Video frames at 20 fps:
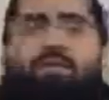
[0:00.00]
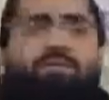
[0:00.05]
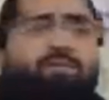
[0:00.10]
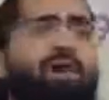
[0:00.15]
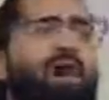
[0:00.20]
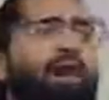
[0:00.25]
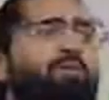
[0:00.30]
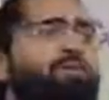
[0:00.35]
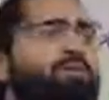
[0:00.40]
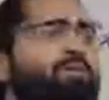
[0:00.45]
you know
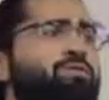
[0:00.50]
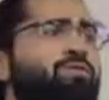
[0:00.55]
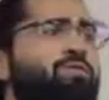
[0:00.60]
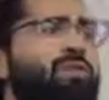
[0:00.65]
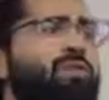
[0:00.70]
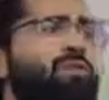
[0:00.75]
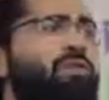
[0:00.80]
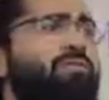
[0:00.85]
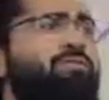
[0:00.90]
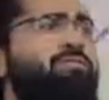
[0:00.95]
what, I was
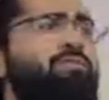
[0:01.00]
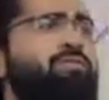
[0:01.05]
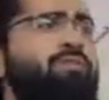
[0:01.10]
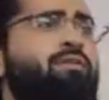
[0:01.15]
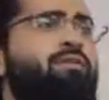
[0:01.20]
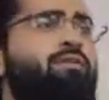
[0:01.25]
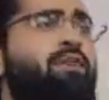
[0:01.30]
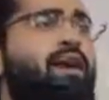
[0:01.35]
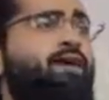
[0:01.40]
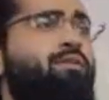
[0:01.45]
annoyed.
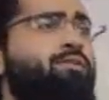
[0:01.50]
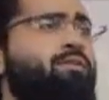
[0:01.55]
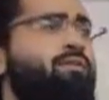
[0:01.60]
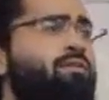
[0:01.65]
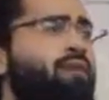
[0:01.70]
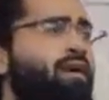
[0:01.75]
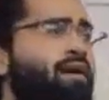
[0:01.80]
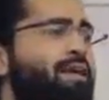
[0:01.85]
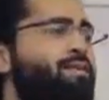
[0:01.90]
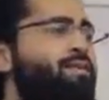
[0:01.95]
I was
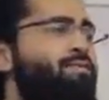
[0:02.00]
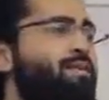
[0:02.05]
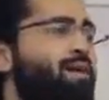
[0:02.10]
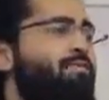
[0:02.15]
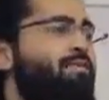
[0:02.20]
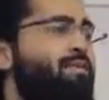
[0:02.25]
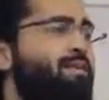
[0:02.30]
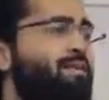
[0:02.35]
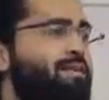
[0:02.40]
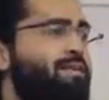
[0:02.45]
stuck in
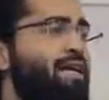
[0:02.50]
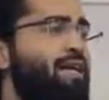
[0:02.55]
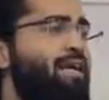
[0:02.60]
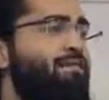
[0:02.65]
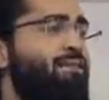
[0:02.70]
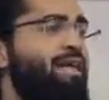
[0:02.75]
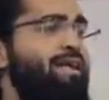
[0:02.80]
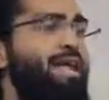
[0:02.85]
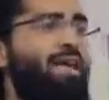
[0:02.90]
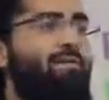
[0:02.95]
traffic, I was
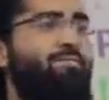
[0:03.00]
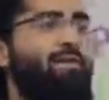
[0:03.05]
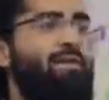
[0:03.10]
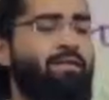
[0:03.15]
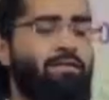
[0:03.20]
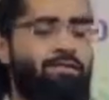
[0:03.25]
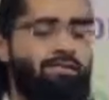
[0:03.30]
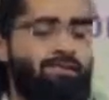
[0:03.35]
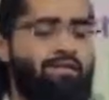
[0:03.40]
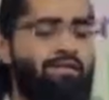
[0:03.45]
angry, I came in,
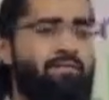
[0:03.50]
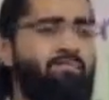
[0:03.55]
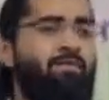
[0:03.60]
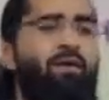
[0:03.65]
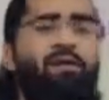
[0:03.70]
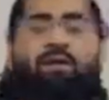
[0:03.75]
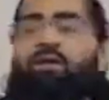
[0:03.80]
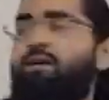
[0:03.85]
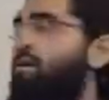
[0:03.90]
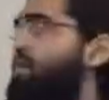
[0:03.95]
I took this
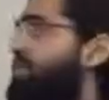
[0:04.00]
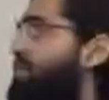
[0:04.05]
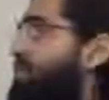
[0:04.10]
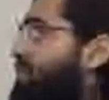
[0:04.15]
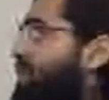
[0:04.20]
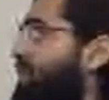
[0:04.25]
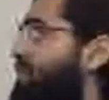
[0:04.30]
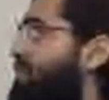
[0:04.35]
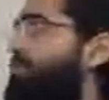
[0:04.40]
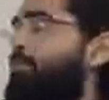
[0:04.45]
marker, I
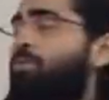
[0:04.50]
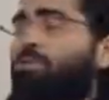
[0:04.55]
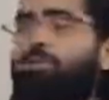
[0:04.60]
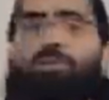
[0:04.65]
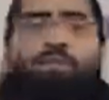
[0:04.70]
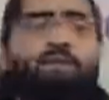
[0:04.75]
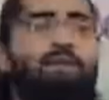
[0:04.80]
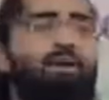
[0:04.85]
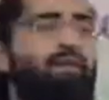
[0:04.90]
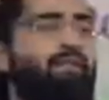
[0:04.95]
threw it at the
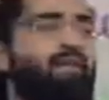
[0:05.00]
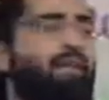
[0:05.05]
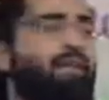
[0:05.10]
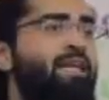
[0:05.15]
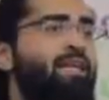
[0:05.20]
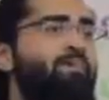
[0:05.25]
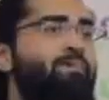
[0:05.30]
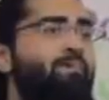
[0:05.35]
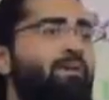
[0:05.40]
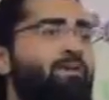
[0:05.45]
board, the
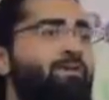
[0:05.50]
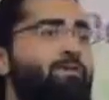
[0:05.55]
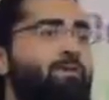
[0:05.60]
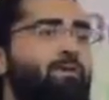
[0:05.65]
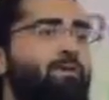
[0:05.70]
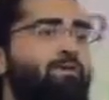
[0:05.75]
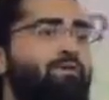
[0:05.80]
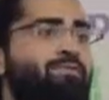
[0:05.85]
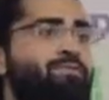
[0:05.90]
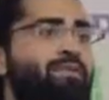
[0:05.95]
lid popped
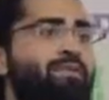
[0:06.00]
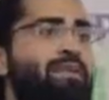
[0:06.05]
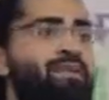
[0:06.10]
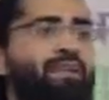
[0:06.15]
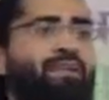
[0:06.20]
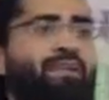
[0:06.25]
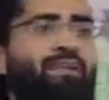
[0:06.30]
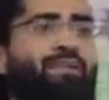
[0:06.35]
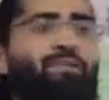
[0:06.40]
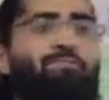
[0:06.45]
off,
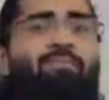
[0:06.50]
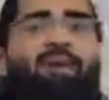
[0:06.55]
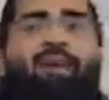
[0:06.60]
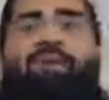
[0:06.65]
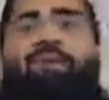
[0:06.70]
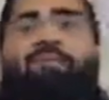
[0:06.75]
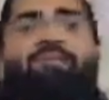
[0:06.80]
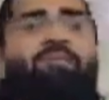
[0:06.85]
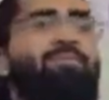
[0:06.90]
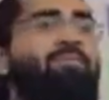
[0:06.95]
the
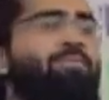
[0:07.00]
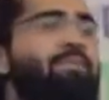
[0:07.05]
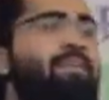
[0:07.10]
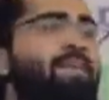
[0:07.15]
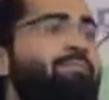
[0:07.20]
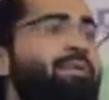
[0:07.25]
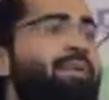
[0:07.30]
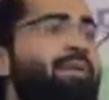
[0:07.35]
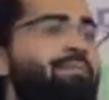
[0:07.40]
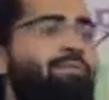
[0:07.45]
pen
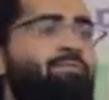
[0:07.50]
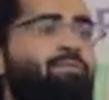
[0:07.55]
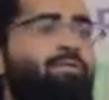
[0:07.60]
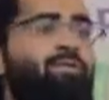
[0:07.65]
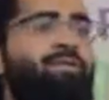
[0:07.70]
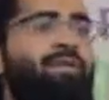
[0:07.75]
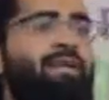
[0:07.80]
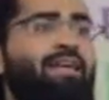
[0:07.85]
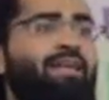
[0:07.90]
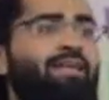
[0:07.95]
nib hit the
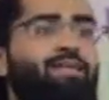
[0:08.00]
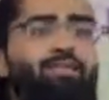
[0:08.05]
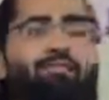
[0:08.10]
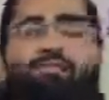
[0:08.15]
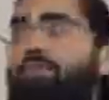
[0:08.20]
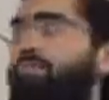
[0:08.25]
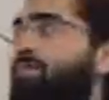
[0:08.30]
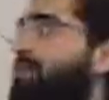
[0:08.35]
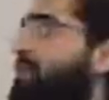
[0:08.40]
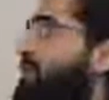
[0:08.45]
board, and it
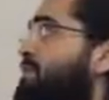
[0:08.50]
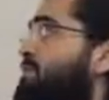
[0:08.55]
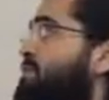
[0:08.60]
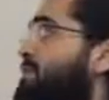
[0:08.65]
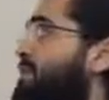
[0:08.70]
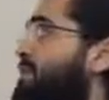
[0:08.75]
scribbled